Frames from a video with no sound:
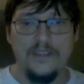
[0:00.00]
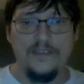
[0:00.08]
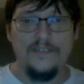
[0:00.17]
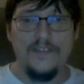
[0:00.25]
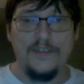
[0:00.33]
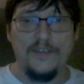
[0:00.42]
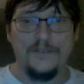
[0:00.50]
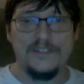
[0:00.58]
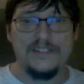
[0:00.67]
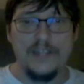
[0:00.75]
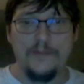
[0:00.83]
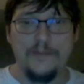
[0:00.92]
they don't
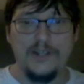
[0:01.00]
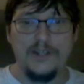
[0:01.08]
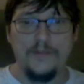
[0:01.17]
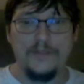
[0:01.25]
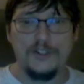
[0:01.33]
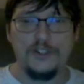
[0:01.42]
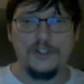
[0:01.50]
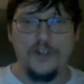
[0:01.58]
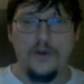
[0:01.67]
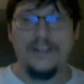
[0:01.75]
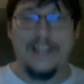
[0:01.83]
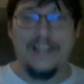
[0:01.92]
step it up and show
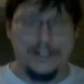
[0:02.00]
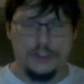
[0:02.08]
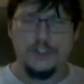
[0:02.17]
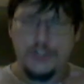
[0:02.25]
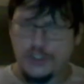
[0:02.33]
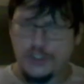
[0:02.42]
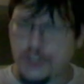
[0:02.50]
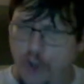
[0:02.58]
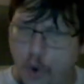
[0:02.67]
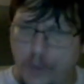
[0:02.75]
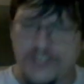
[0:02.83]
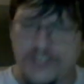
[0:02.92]

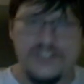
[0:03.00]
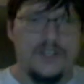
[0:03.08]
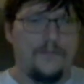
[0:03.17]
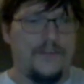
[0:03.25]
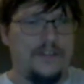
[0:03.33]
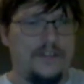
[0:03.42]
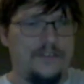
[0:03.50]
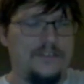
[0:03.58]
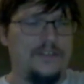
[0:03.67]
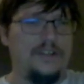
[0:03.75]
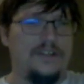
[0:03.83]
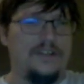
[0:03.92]
us something,
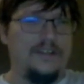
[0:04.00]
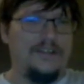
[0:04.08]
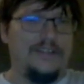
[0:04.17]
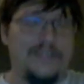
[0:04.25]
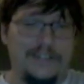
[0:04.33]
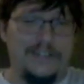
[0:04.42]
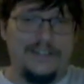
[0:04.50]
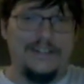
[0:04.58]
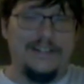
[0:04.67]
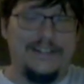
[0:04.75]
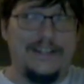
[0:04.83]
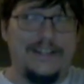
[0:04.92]

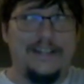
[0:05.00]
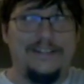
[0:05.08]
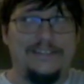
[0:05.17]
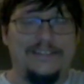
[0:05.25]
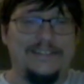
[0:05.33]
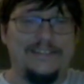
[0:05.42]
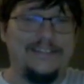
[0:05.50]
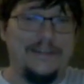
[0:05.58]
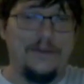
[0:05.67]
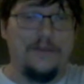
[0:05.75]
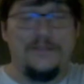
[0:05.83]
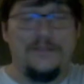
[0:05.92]
I,
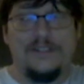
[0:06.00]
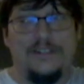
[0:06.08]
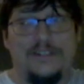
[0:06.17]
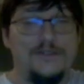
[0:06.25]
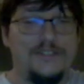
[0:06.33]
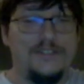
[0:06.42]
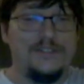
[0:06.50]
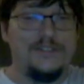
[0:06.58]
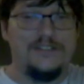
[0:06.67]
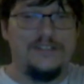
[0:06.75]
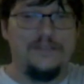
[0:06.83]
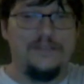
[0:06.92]
I'm just gonna lose
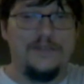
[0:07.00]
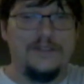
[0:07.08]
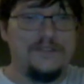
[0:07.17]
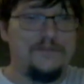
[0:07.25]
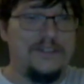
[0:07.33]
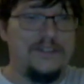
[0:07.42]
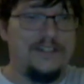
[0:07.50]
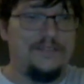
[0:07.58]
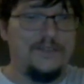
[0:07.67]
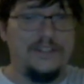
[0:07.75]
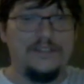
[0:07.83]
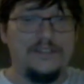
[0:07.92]
interest and just be done
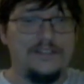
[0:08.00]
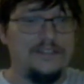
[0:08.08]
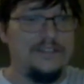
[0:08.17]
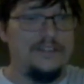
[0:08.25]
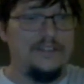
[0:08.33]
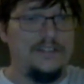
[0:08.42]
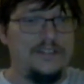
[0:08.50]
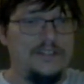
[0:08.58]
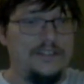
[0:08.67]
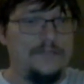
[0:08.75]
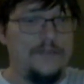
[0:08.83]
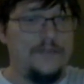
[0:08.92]
with it. Let
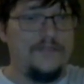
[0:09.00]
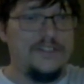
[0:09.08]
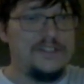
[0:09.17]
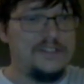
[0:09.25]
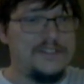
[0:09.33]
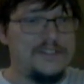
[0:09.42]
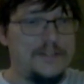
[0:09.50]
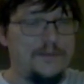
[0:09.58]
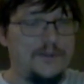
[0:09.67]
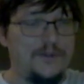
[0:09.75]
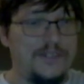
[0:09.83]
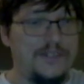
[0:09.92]
me finish this up
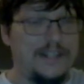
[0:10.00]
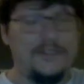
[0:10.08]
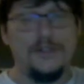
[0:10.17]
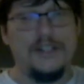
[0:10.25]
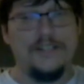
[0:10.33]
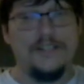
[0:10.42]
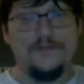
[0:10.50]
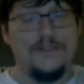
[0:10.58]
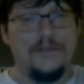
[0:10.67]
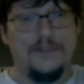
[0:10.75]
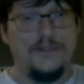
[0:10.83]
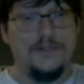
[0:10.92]
real quick. I told you guys it was going
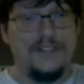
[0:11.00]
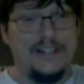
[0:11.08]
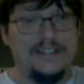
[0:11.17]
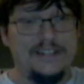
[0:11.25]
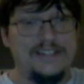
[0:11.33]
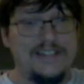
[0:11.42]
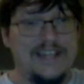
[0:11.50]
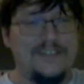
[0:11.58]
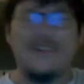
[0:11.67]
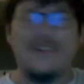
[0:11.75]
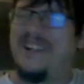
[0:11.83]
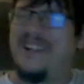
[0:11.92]
to be quick. I don't
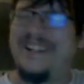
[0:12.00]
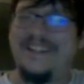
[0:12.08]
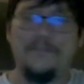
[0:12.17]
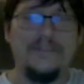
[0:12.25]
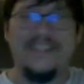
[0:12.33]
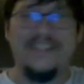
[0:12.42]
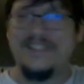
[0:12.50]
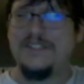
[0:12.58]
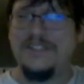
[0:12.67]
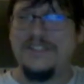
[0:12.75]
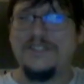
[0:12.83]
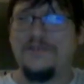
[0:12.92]
know why, but this
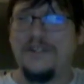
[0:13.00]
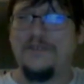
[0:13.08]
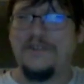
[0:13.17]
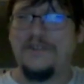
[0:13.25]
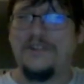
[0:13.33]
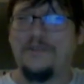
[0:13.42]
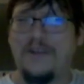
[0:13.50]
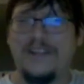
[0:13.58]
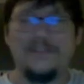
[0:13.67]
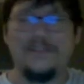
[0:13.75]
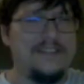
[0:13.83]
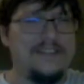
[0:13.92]
is what I wanted to
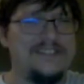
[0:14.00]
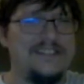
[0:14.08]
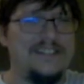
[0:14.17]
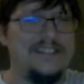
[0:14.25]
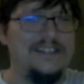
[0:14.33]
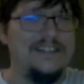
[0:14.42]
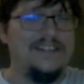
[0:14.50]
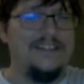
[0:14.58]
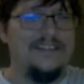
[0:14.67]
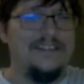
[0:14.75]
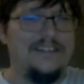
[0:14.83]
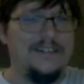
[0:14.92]
rant about today.
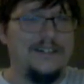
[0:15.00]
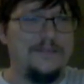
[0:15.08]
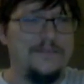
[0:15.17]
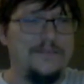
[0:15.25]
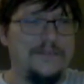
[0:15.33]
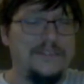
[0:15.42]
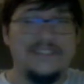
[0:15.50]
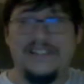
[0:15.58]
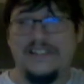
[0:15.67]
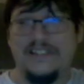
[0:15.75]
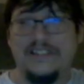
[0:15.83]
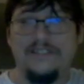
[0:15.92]
I mean, it's
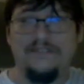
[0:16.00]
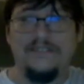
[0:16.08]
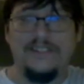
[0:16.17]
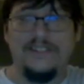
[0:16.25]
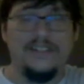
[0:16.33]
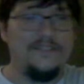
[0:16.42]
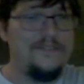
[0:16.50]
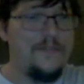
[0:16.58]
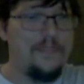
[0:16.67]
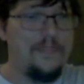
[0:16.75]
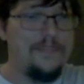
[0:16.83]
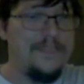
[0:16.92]
geeky,
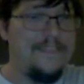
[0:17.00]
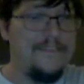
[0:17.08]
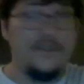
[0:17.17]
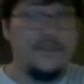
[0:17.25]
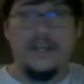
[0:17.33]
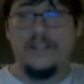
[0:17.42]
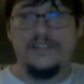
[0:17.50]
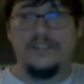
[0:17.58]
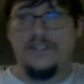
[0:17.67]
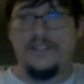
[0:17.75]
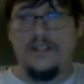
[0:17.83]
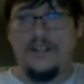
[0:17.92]
You
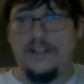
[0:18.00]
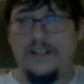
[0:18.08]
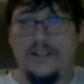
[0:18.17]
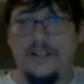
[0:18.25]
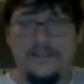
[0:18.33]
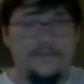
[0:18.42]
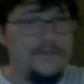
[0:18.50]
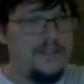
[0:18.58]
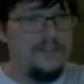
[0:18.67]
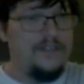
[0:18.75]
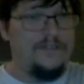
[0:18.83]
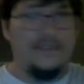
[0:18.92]
guys,
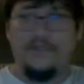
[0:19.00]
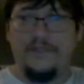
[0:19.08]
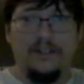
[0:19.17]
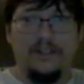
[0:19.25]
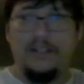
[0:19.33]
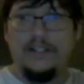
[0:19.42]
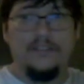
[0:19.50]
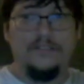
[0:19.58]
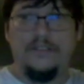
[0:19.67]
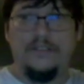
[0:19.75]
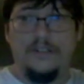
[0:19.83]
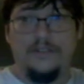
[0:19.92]
if y'all like,
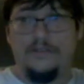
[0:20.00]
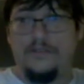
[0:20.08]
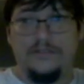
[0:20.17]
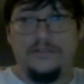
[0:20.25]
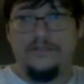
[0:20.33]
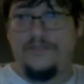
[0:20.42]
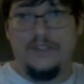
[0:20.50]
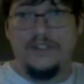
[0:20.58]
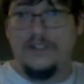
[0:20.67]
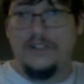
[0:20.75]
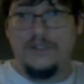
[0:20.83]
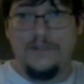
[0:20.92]
if you're
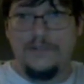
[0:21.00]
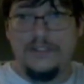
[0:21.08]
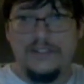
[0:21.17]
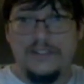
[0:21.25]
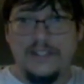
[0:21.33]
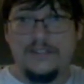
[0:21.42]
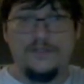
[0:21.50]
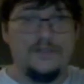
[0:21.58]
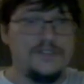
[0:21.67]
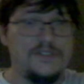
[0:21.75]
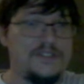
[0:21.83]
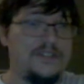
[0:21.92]
into cryptids, that
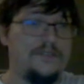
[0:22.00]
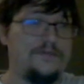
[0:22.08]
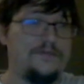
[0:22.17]
sort of stuff,